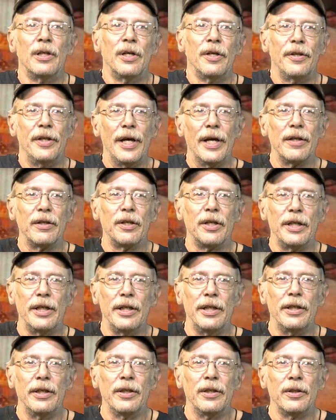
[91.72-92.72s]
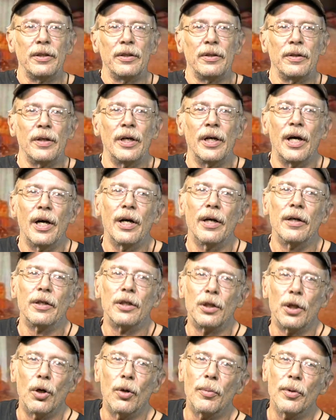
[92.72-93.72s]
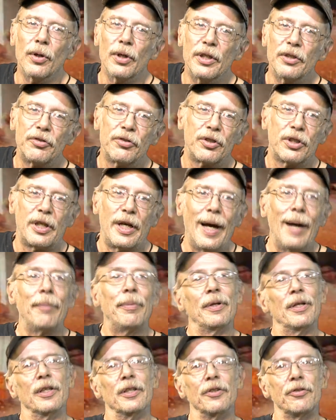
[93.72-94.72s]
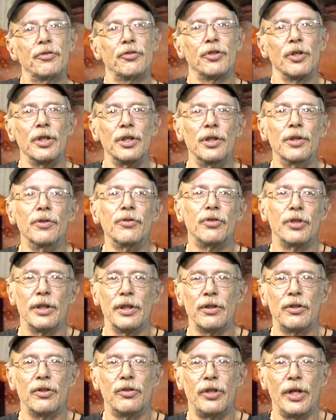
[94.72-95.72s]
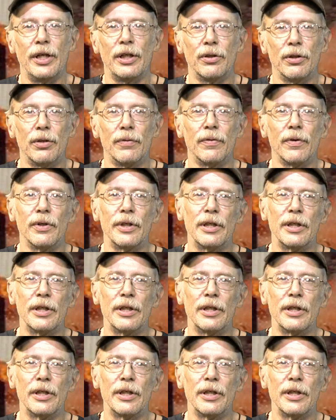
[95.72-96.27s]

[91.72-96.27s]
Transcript: that the globalist capitalists are using to take over.